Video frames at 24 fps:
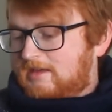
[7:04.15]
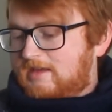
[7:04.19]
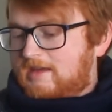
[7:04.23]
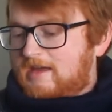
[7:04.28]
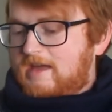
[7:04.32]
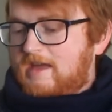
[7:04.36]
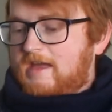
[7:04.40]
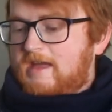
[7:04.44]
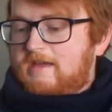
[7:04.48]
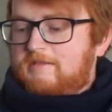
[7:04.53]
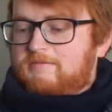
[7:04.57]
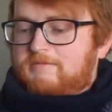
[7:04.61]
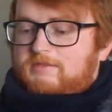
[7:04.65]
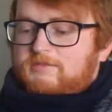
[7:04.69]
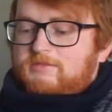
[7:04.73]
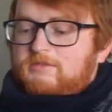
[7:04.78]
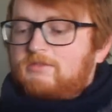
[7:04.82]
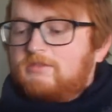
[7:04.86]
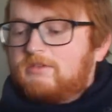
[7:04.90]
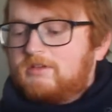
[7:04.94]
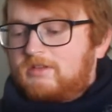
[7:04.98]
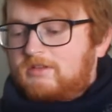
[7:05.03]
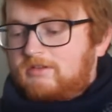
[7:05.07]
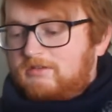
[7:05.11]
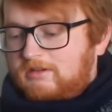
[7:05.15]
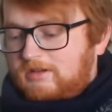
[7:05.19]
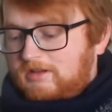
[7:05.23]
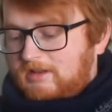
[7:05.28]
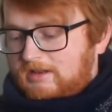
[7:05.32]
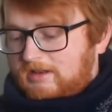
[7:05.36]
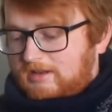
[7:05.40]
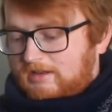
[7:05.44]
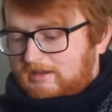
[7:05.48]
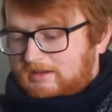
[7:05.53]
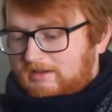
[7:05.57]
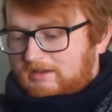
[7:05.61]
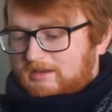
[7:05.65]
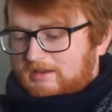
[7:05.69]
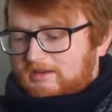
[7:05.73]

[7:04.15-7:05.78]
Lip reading: if you are so inclined.